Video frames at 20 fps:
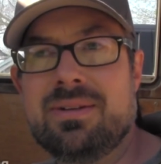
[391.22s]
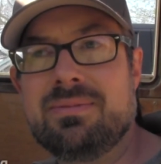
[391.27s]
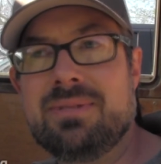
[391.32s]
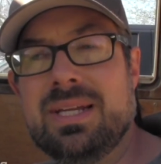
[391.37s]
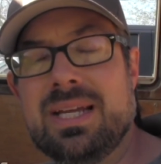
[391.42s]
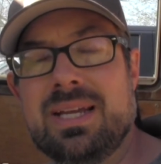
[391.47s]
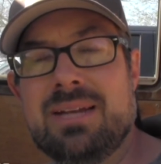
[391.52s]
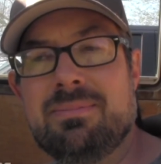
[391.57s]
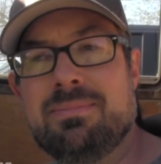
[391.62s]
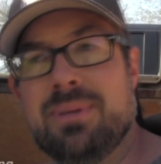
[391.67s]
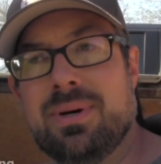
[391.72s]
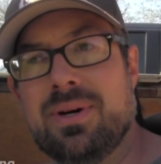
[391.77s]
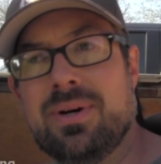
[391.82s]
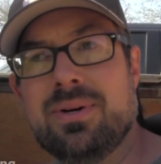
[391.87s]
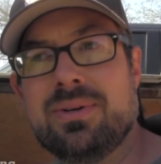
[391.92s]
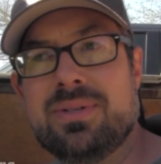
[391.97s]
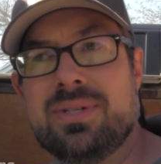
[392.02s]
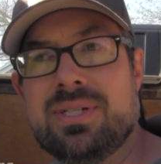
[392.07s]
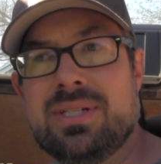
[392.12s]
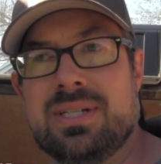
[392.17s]
digging
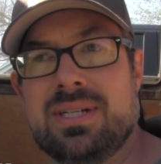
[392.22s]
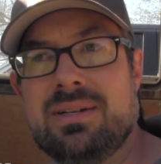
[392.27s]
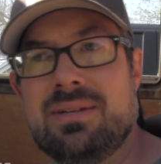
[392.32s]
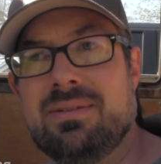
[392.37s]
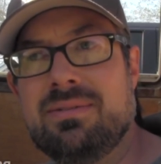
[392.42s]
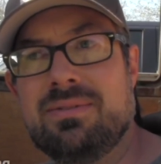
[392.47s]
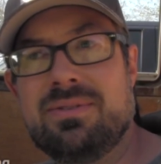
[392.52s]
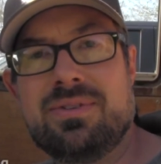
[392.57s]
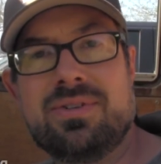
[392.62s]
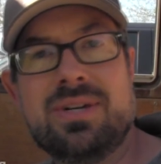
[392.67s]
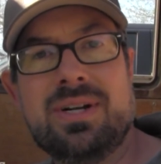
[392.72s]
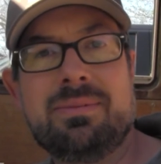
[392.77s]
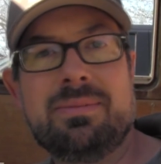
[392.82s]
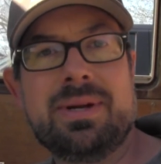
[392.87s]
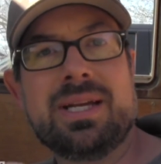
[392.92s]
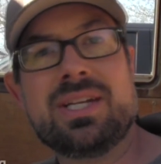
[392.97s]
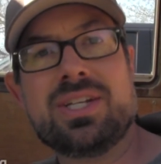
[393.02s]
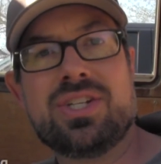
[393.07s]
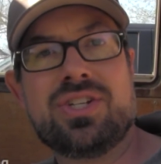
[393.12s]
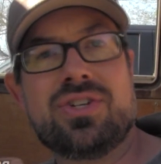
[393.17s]
posts and trying to
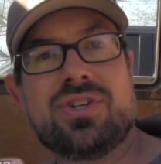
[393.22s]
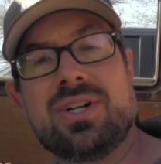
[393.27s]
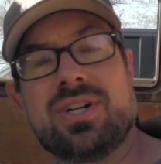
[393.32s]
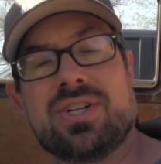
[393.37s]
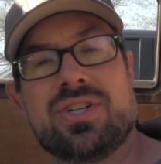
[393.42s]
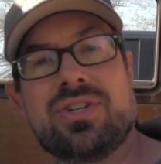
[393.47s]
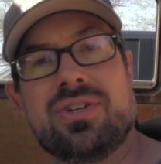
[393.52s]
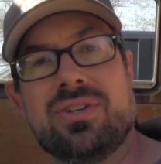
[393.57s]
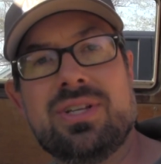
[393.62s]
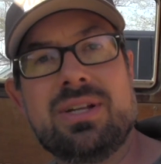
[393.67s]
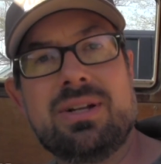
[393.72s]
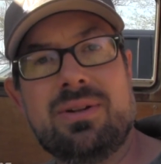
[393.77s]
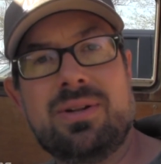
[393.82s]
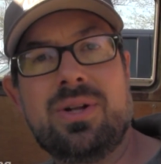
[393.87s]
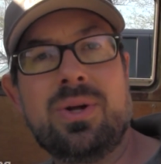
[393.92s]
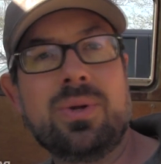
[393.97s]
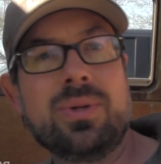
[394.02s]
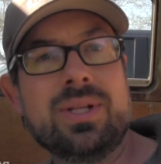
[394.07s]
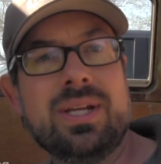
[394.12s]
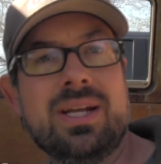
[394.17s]
make a structure that'll
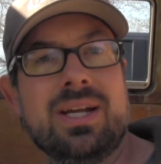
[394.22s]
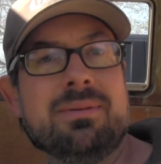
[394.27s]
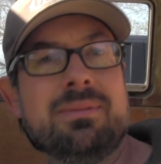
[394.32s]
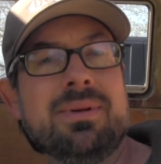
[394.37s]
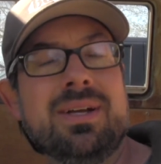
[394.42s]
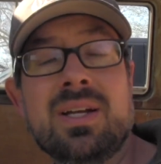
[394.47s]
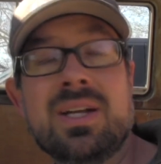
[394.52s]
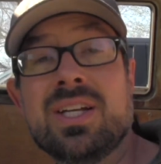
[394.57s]
hold it up.